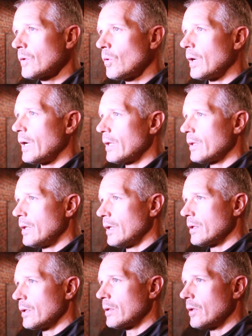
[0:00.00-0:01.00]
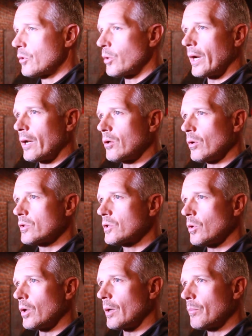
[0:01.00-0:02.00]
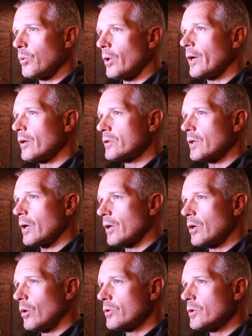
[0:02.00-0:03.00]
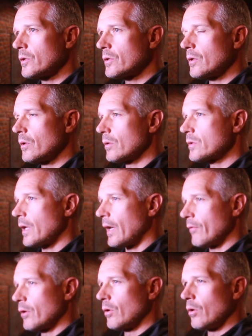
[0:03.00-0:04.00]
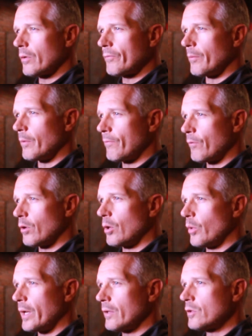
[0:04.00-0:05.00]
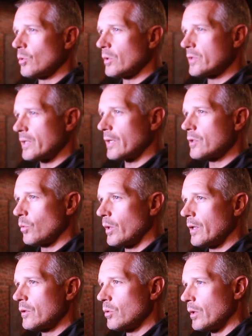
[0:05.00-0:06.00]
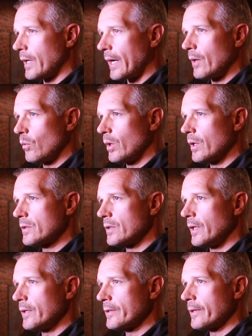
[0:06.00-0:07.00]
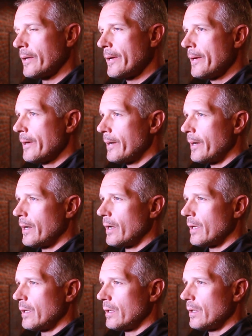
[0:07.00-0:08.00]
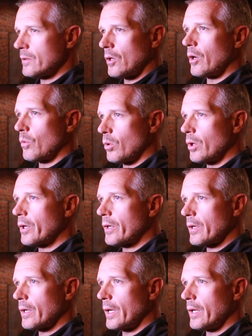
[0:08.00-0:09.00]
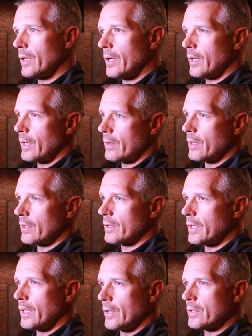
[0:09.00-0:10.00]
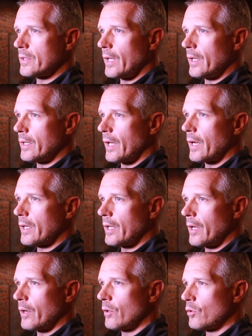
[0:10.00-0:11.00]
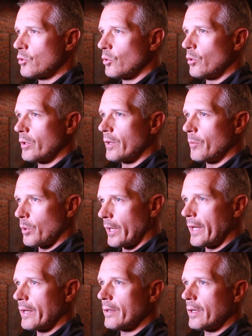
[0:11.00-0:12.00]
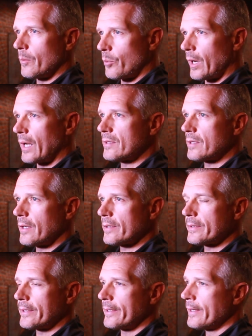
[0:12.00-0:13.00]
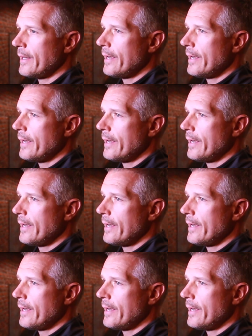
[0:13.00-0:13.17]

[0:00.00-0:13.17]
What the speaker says: Well, I think that the credit goes to our players and our coaches. You know, having gone from a 4-win to a 6-win to a 9-win season is hard work. And I think the kids stayed dedicated and true to the plan and the process. And